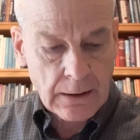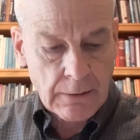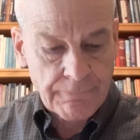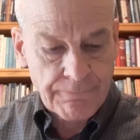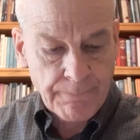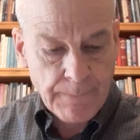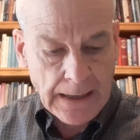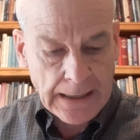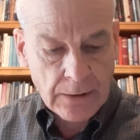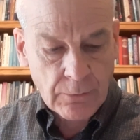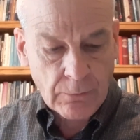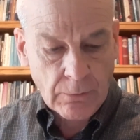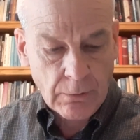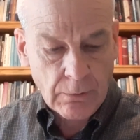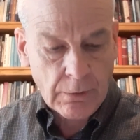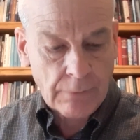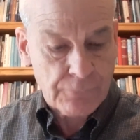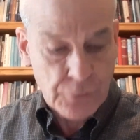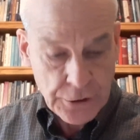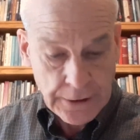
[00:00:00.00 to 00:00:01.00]
of
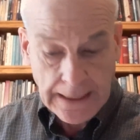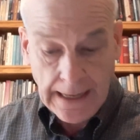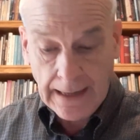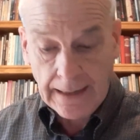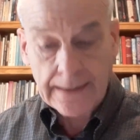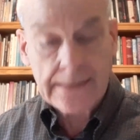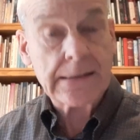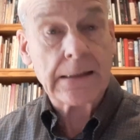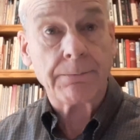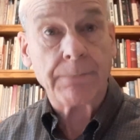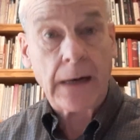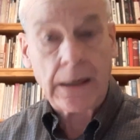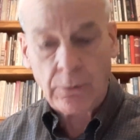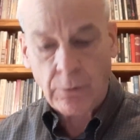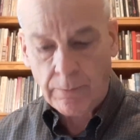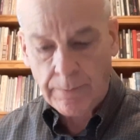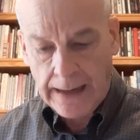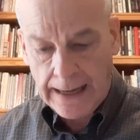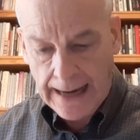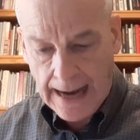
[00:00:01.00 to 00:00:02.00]
genetics and
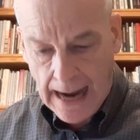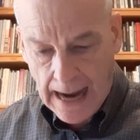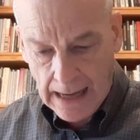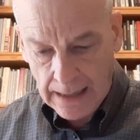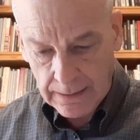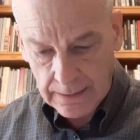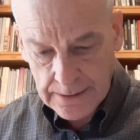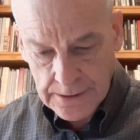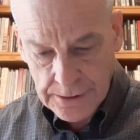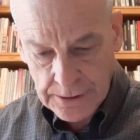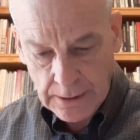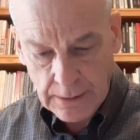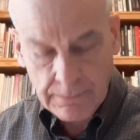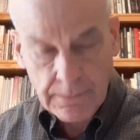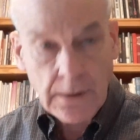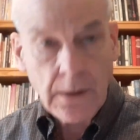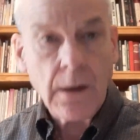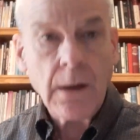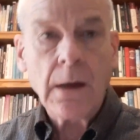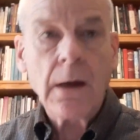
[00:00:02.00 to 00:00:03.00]
microbiology,
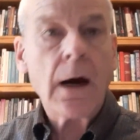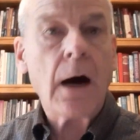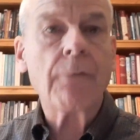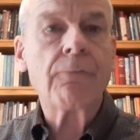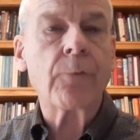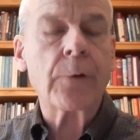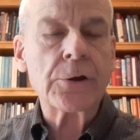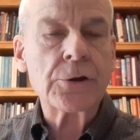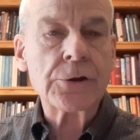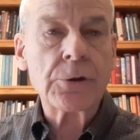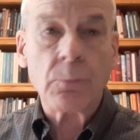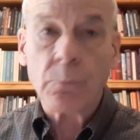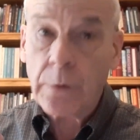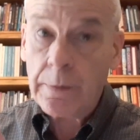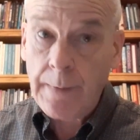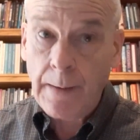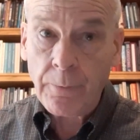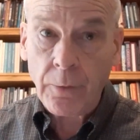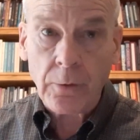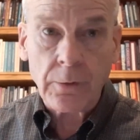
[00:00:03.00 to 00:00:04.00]
of which,
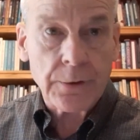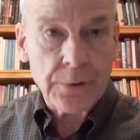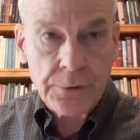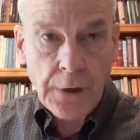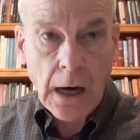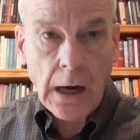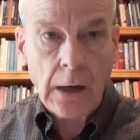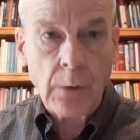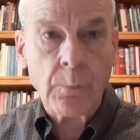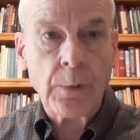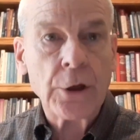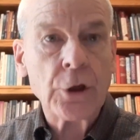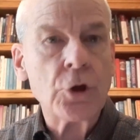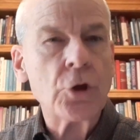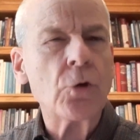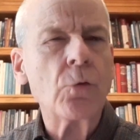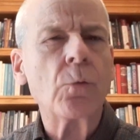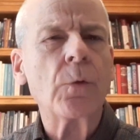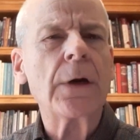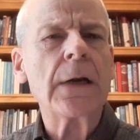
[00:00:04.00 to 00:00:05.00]
remember, Darwin
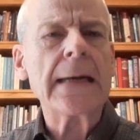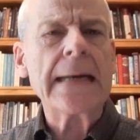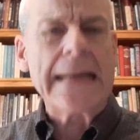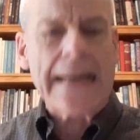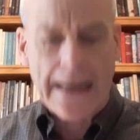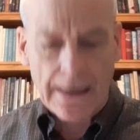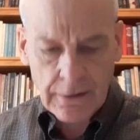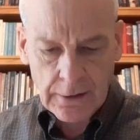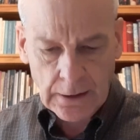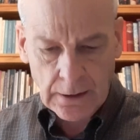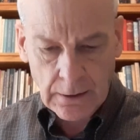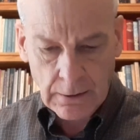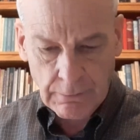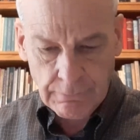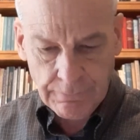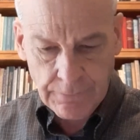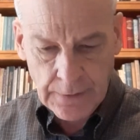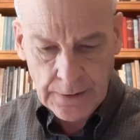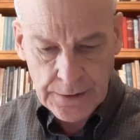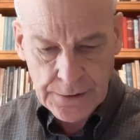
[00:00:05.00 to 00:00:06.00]
knew nothing
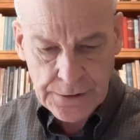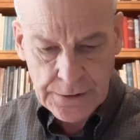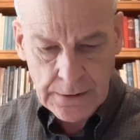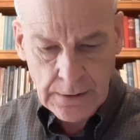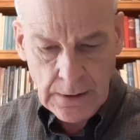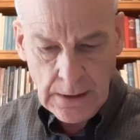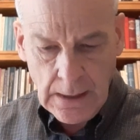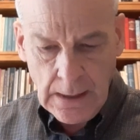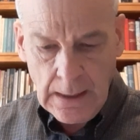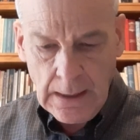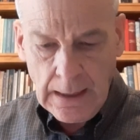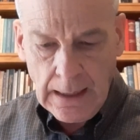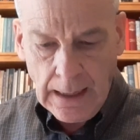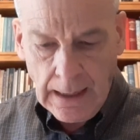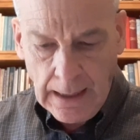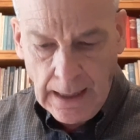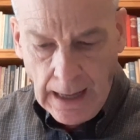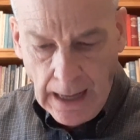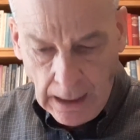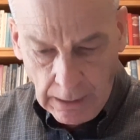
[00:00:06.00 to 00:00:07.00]
of this,
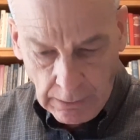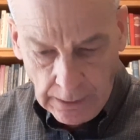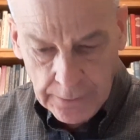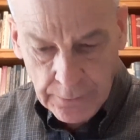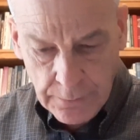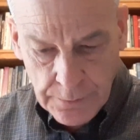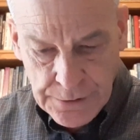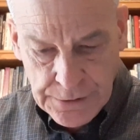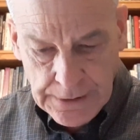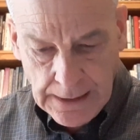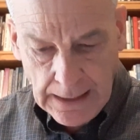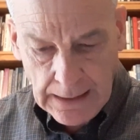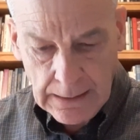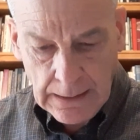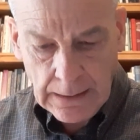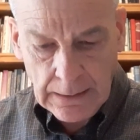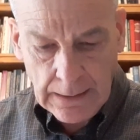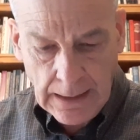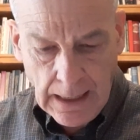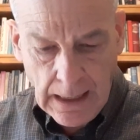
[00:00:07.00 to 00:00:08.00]
our
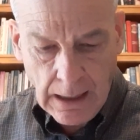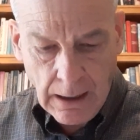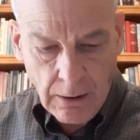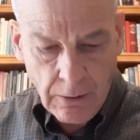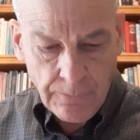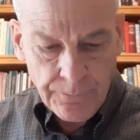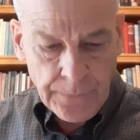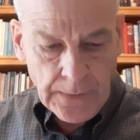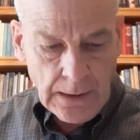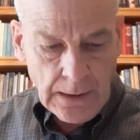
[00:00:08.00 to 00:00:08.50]
understanding now